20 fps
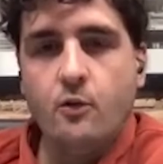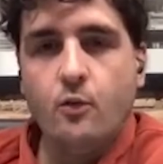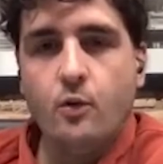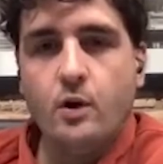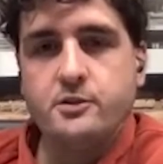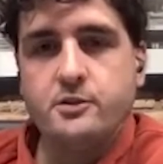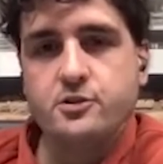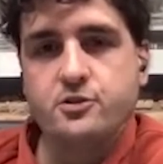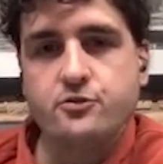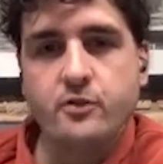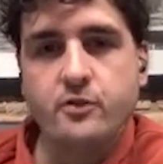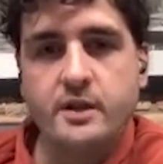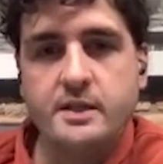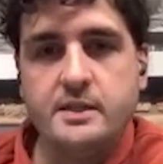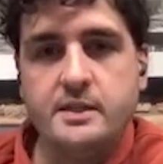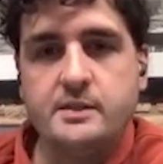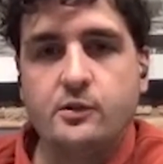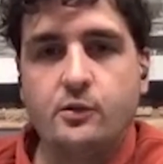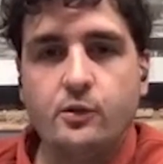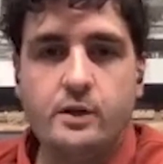what
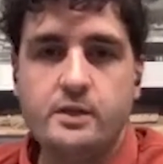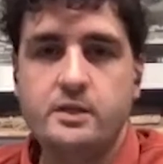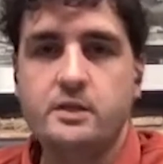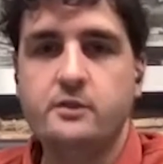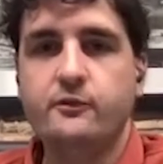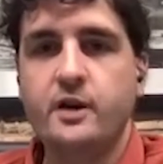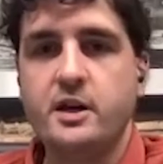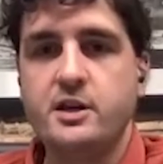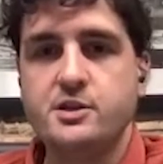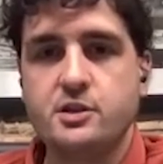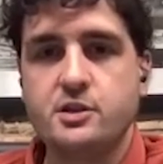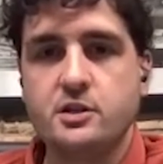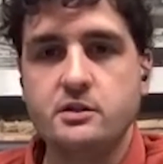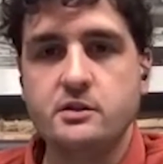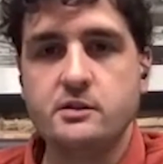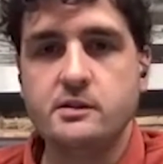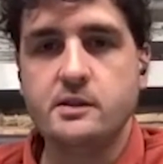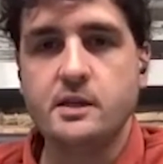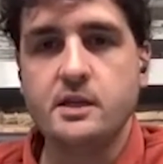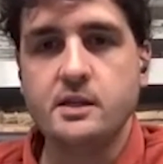trends or
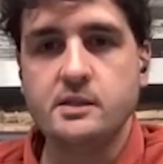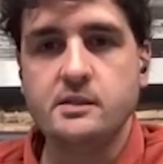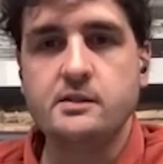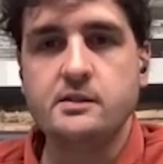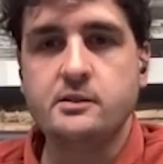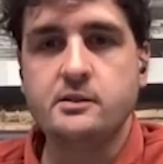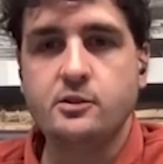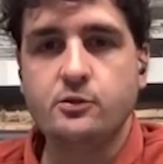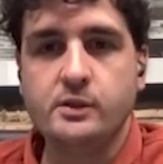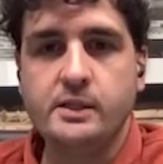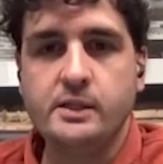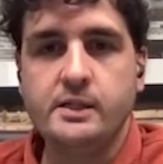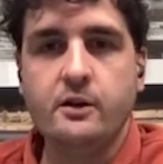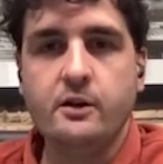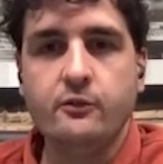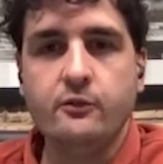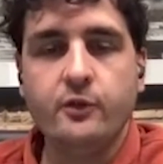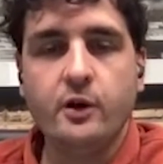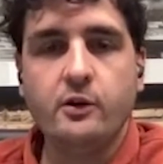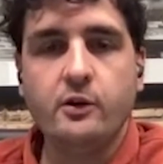innovations is
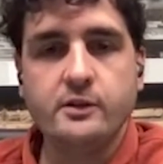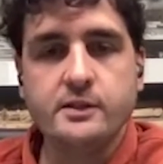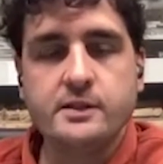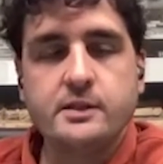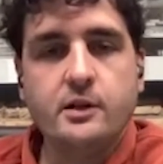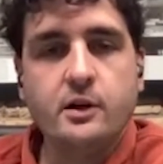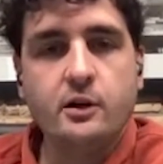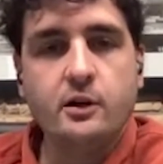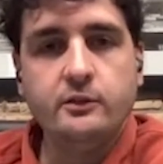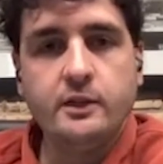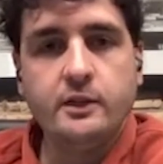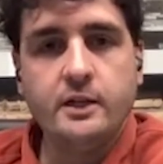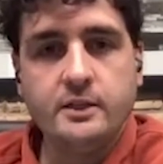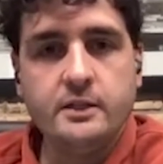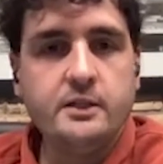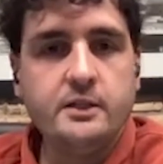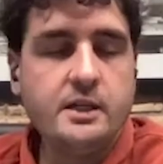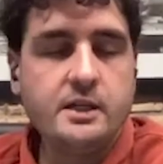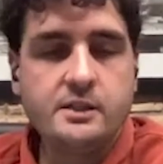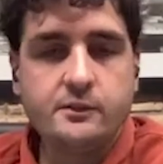Twilio focused on
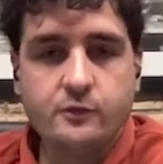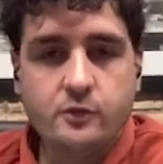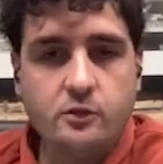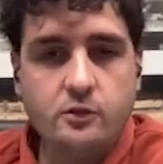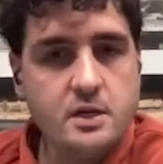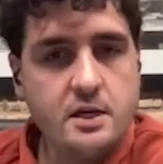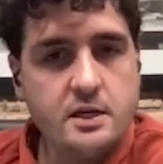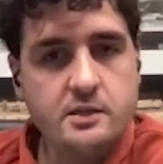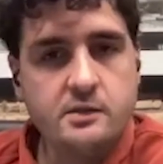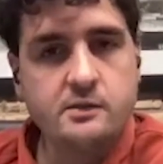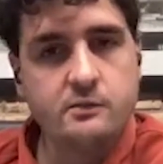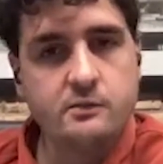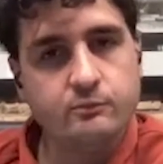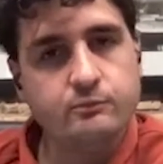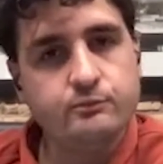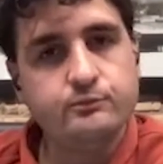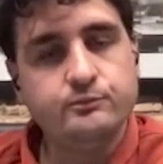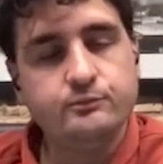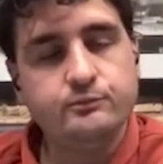in the next few years?